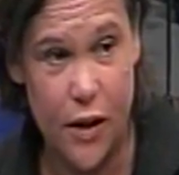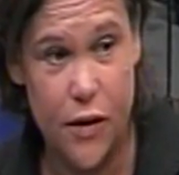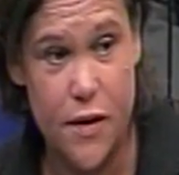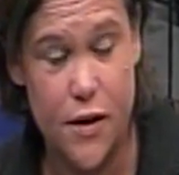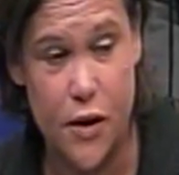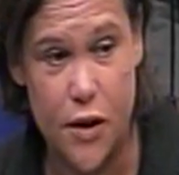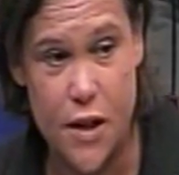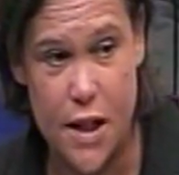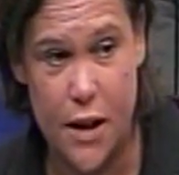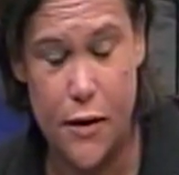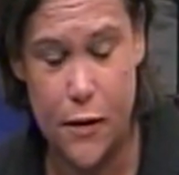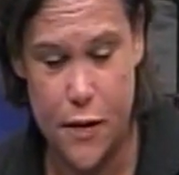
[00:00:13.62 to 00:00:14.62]
on the sudden
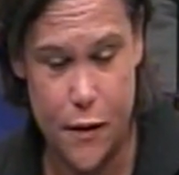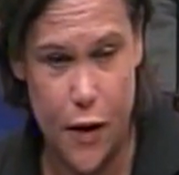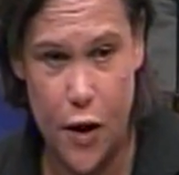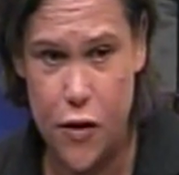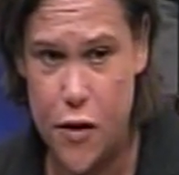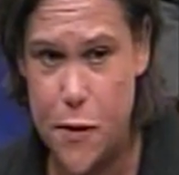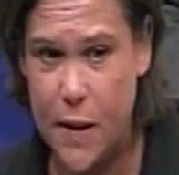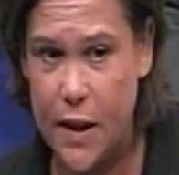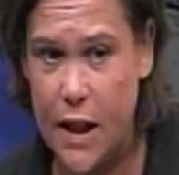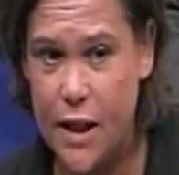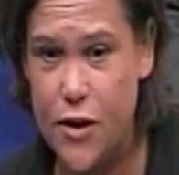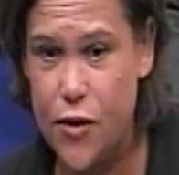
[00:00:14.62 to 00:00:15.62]
death of his father who's being
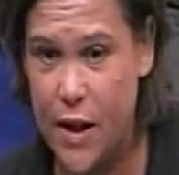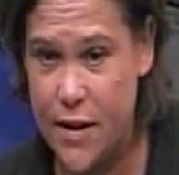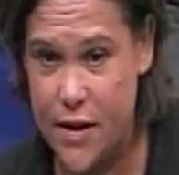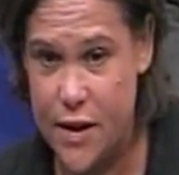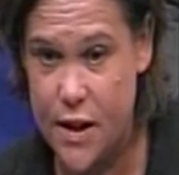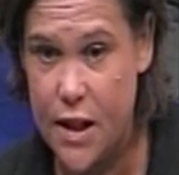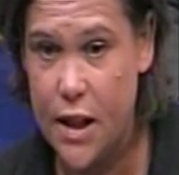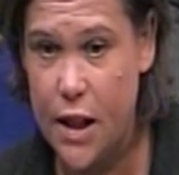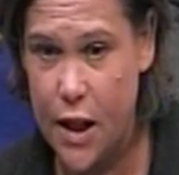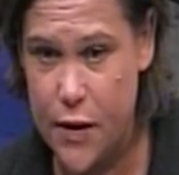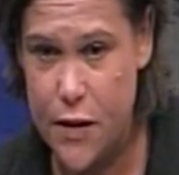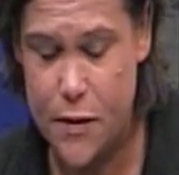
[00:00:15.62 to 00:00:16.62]
laid to rest
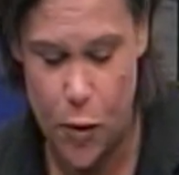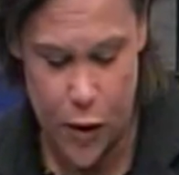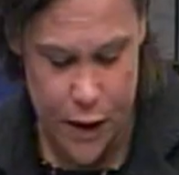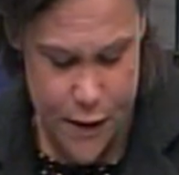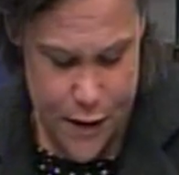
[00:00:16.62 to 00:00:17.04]
uh, this morning.